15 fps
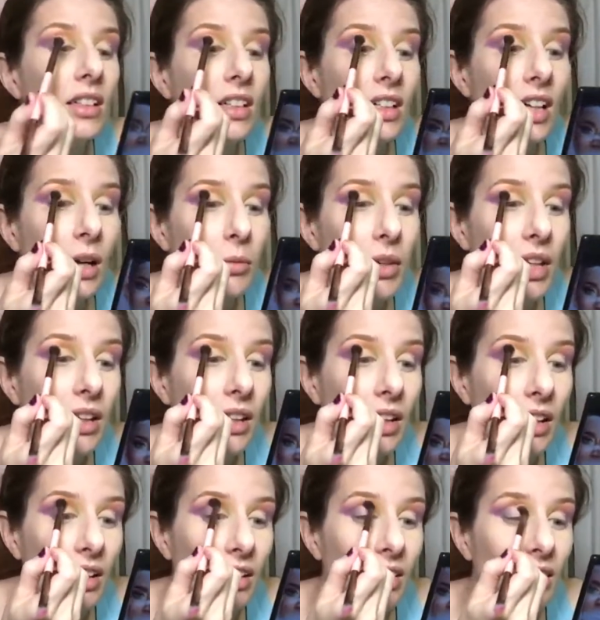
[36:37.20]
I'm getting there.
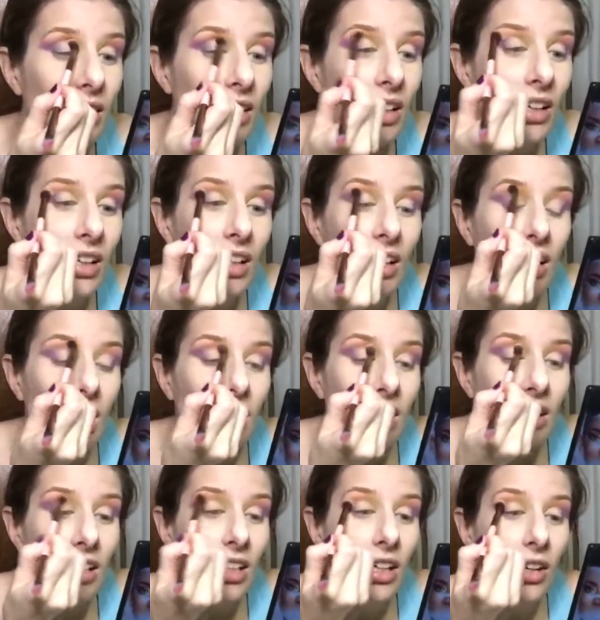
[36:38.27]
You
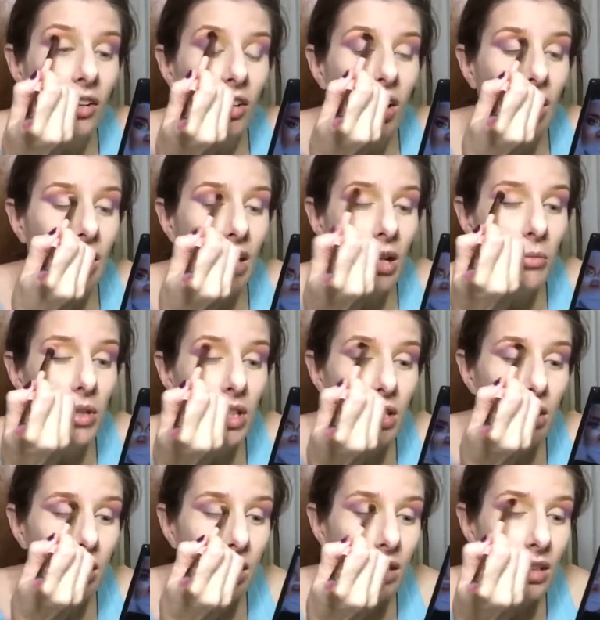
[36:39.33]
know, I come in
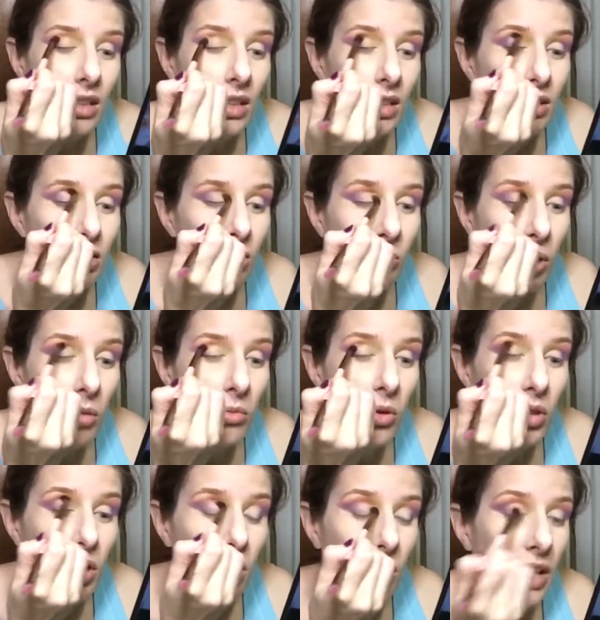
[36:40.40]
and do my
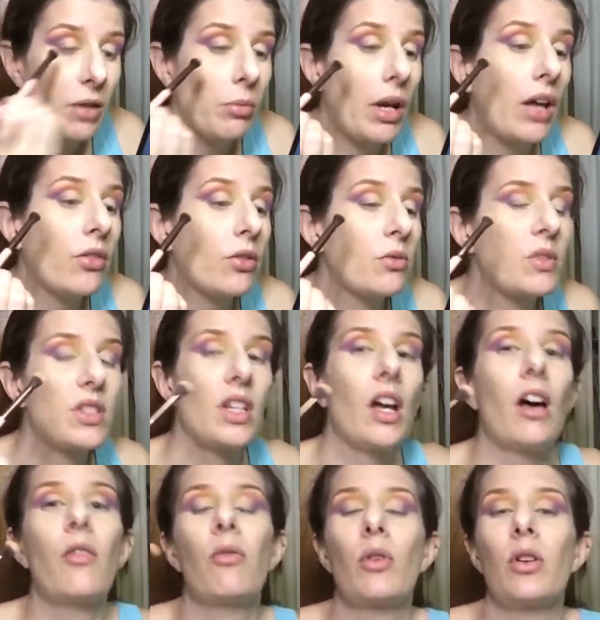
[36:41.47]
morning like bathroom
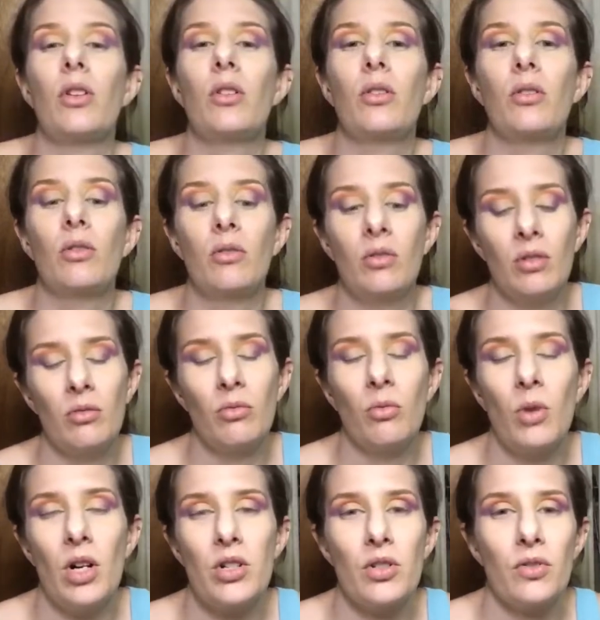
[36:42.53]
stuff where you
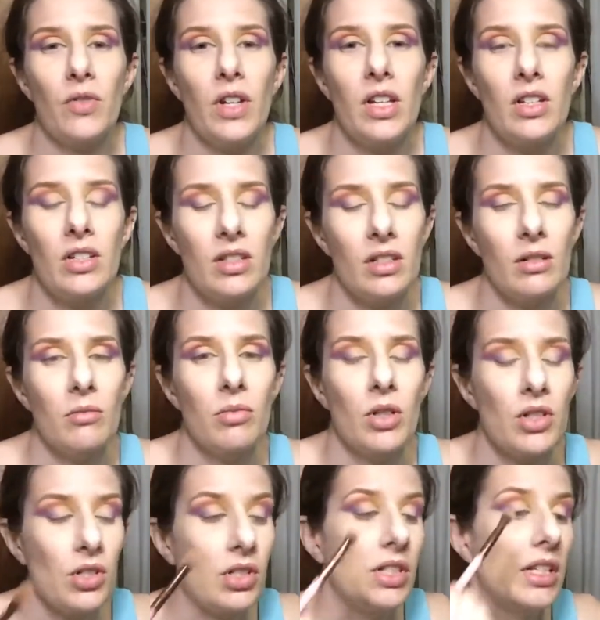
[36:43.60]
wash your face
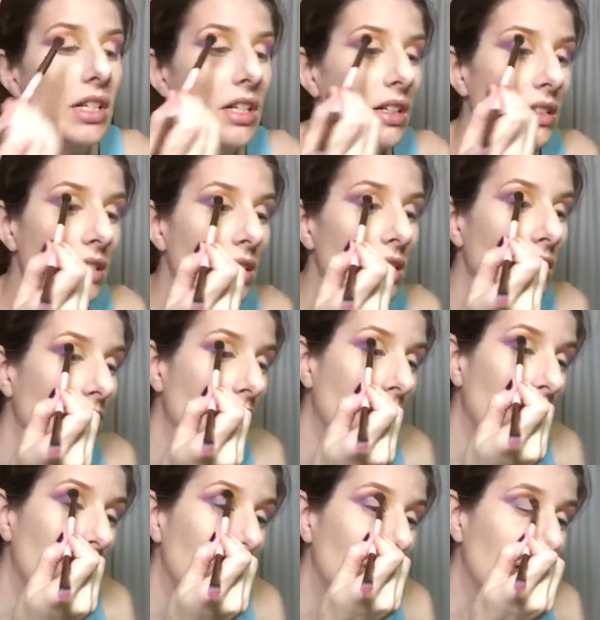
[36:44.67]
and brush your teeth and,
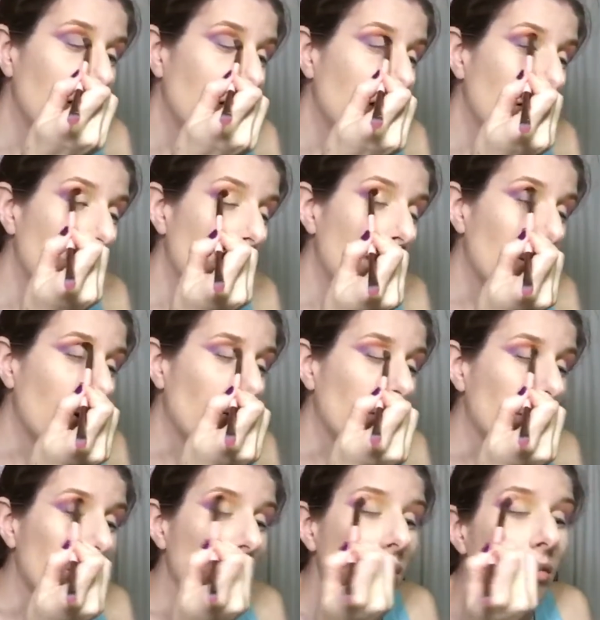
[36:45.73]
you know,
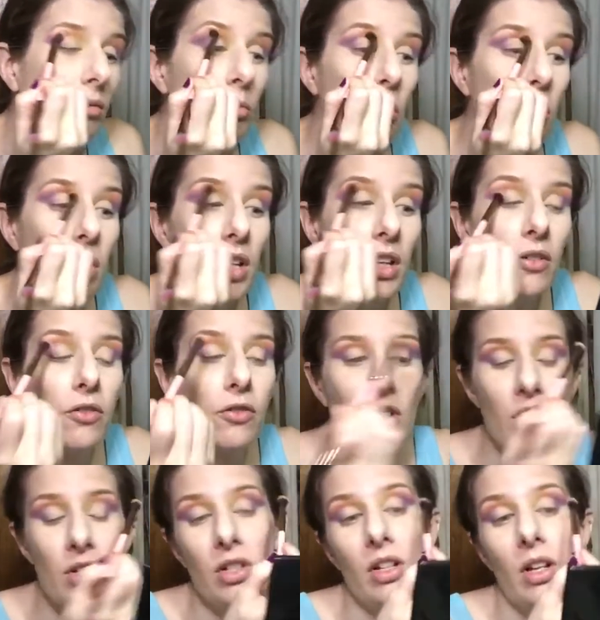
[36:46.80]
the morning
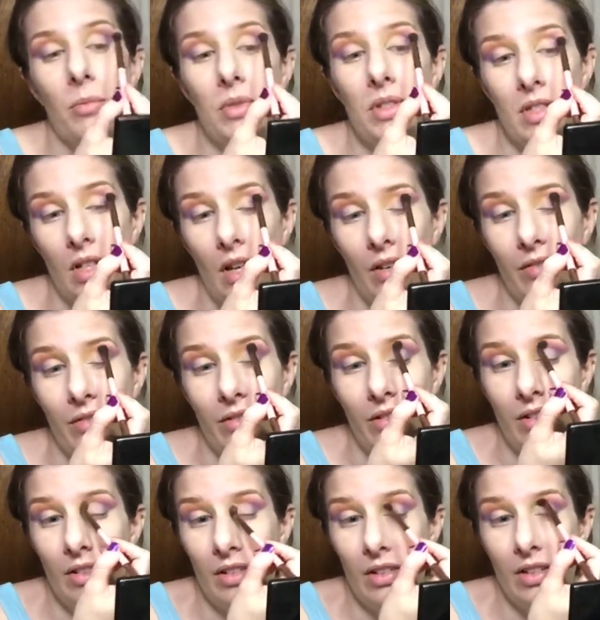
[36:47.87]
freshen up stuff.
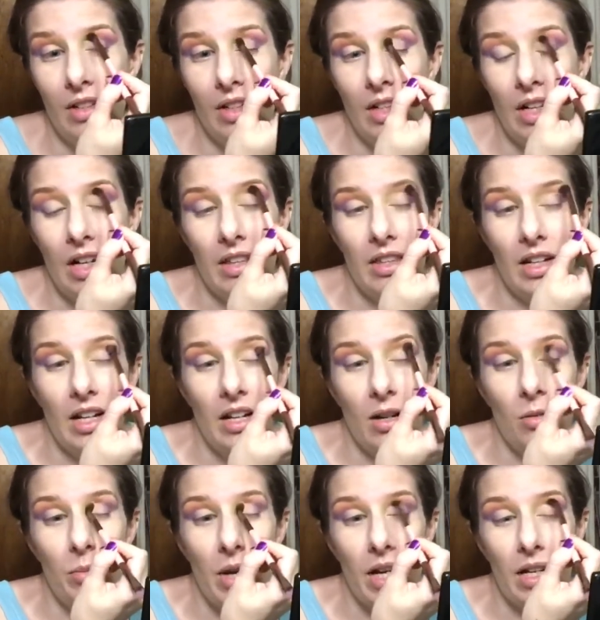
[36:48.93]
And then I go
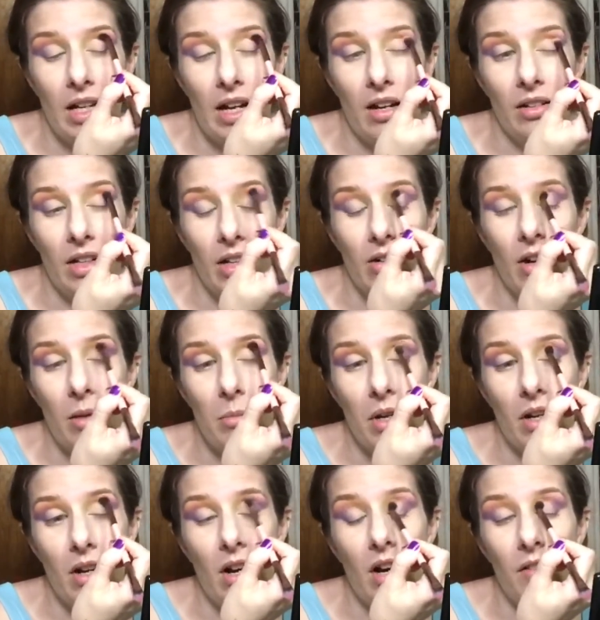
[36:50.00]
back out, I grab my
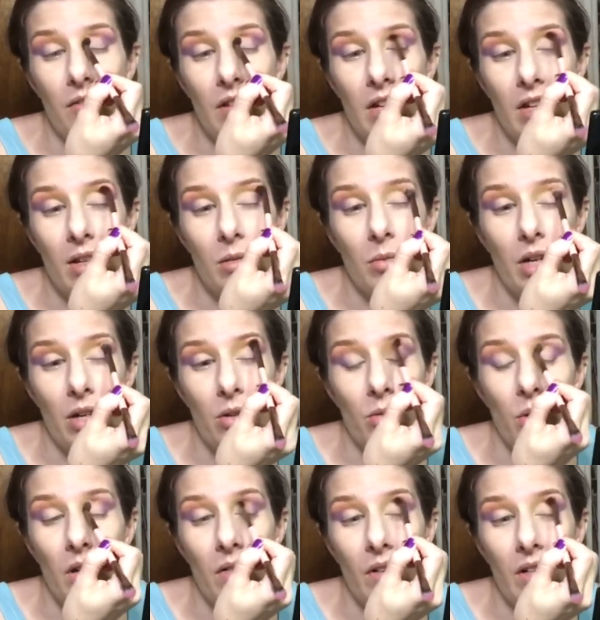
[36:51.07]
coffee out of the
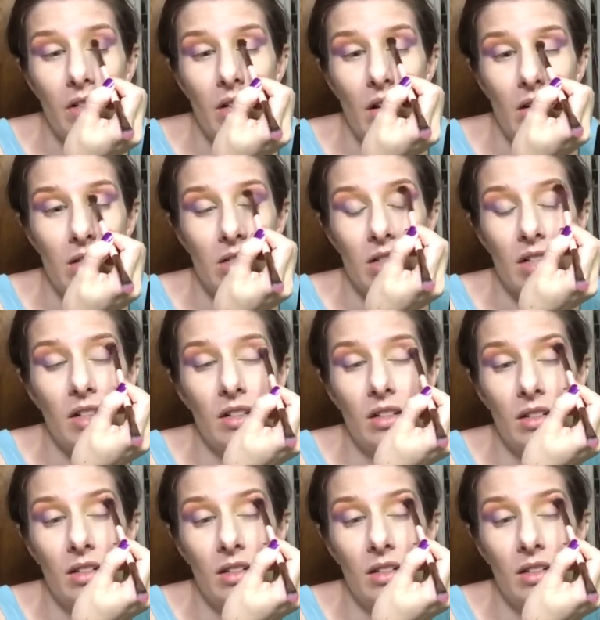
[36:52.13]
microwave, I doctor it.